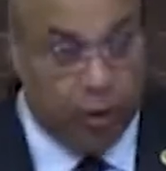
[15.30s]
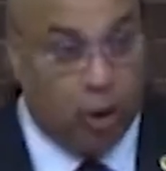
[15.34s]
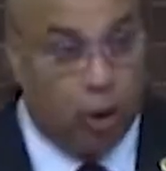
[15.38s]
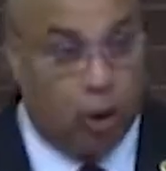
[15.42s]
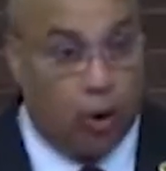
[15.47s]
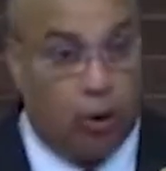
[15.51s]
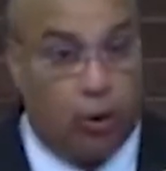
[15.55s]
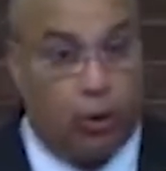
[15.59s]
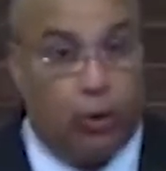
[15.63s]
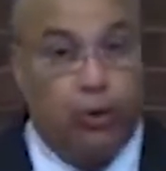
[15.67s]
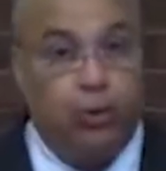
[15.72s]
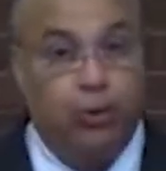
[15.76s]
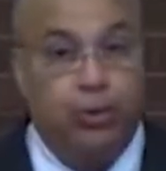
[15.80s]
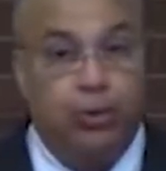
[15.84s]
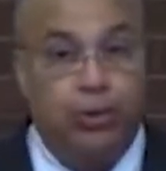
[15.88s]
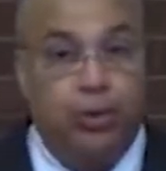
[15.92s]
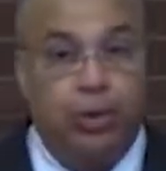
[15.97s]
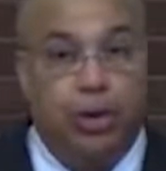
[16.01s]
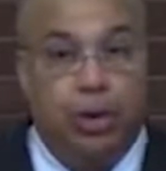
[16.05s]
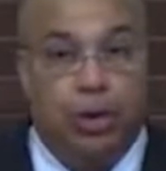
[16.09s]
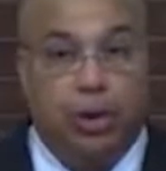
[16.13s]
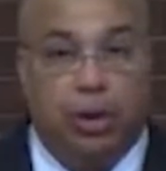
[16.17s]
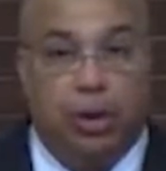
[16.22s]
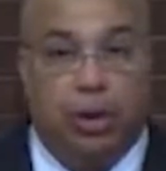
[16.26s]
goals
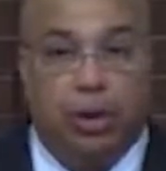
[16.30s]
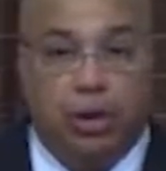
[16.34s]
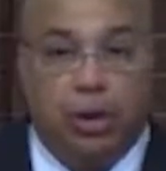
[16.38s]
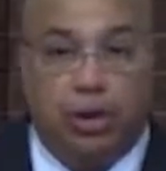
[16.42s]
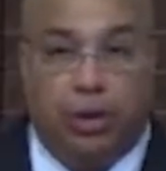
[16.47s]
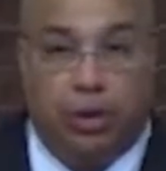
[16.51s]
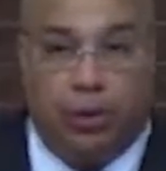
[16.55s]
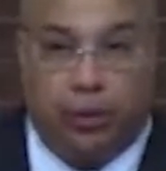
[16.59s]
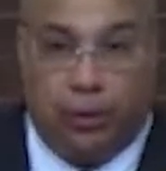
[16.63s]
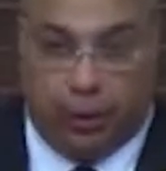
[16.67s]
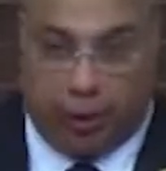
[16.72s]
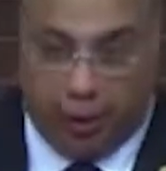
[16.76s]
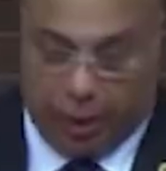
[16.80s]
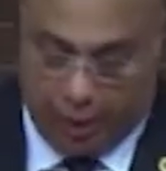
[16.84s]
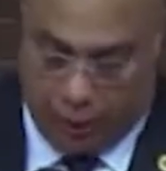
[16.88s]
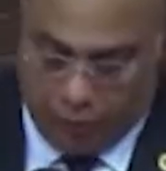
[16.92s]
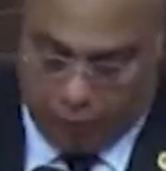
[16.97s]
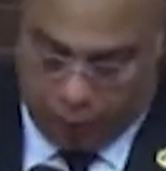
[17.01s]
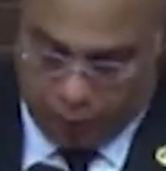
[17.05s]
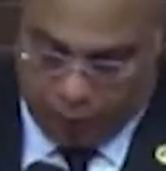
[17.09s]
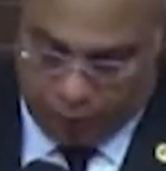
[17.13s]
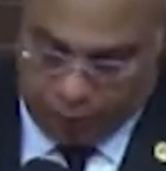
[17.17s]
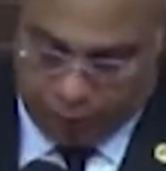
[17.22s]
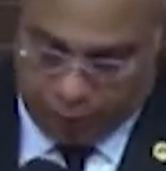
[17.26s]
that I
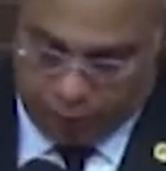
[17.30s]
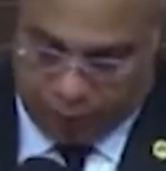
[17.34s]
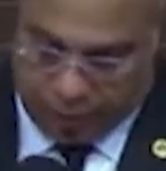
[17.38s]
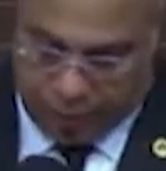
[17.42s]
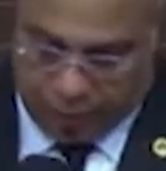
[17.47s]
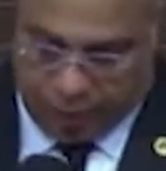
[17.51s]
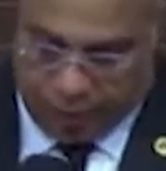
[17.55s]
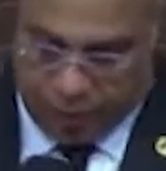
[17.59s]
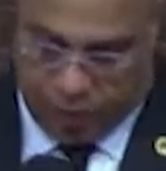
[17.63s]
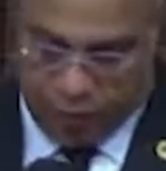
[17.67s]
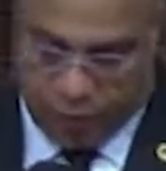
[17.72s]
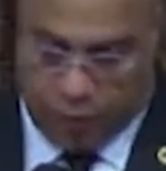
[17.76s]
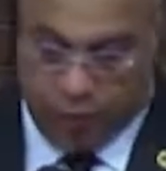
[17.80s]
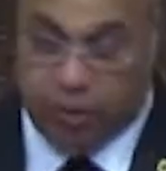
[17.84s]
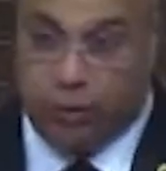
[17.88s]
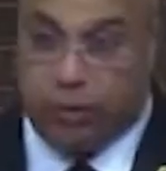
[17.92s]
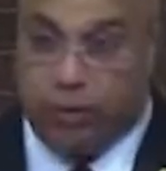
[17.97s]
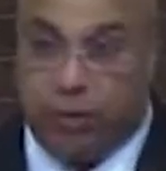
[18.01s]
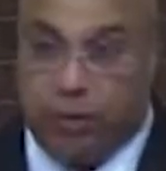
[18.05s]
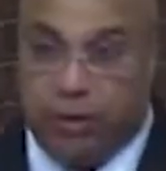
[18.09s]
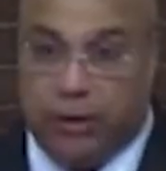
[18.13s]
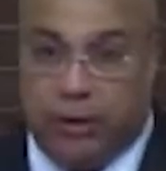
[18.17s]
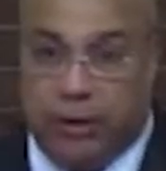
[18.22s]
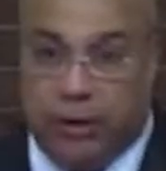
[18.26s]
wish that you
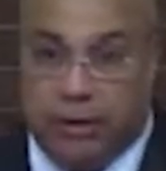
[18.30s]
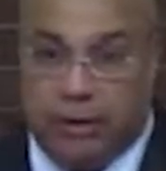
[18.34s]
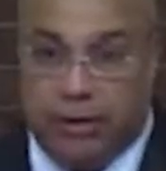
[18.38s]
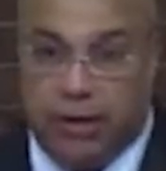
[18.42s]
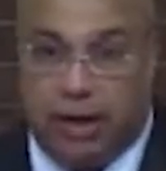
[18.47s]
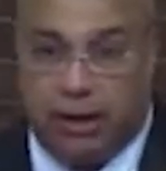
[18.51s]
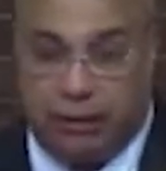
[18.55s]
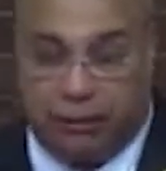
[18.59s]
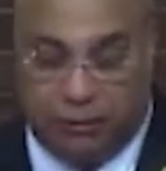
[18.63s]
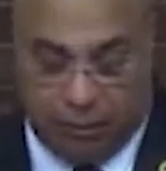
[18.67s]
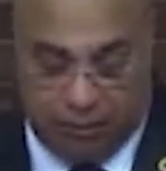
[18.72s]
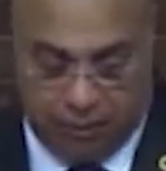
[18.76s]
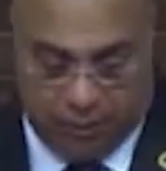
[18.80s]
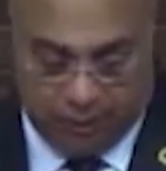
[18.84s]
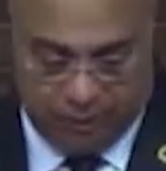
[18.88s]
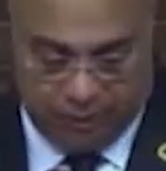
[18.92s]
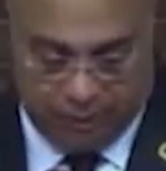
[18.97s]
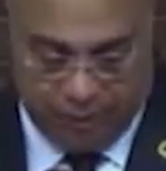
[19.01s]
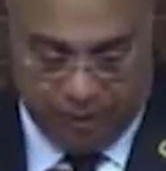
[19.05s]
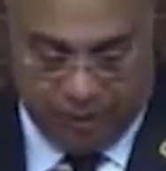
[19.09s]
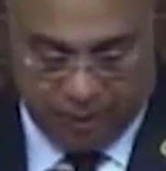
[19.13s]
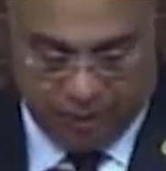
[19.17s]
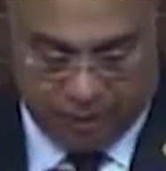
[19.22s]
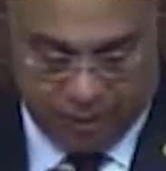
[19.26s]
would take from this
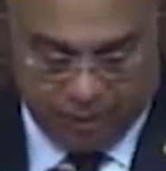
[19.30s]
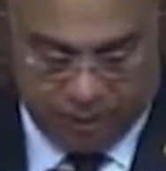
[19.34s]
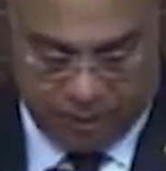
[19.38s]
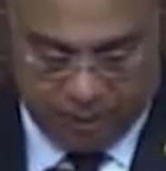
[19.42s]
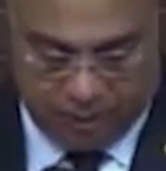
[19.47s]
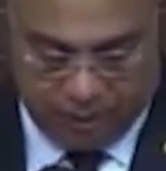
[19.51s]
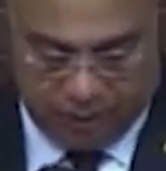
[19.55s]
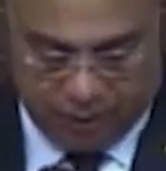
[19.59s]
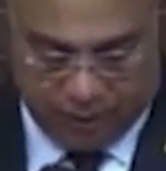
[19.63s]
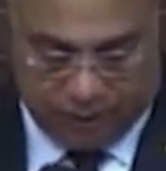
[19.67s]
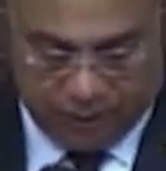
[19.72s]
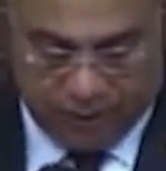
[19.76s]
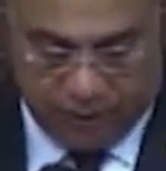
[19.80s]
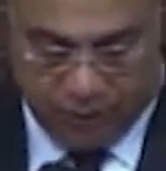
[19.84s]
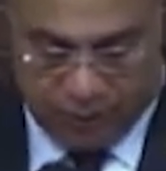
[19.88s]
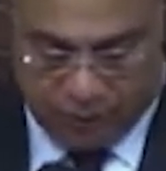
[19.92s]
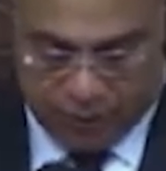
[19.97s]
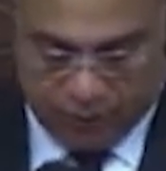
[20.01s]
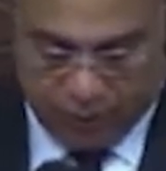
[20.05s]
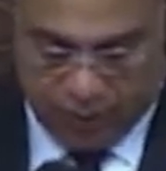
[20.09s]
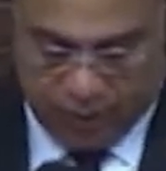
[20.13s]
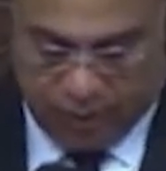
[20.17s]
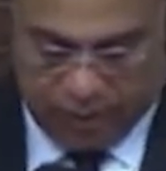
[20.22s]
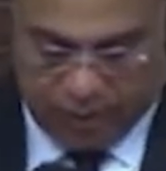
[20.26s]
message. And the first
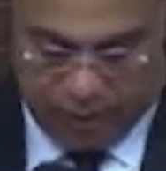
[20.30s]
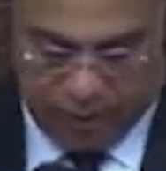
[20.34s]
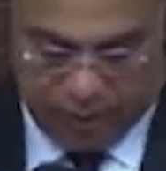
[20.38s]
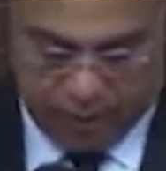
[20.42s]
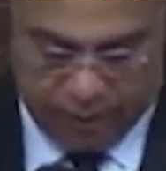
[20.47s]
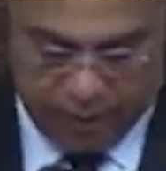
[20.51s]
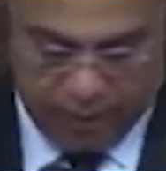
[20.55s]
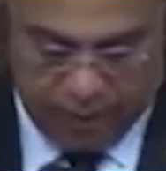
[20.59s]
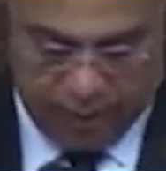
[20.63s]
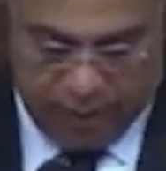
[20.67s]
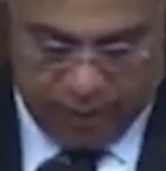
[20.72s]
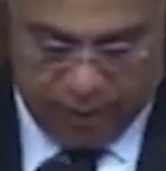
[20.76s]
one is,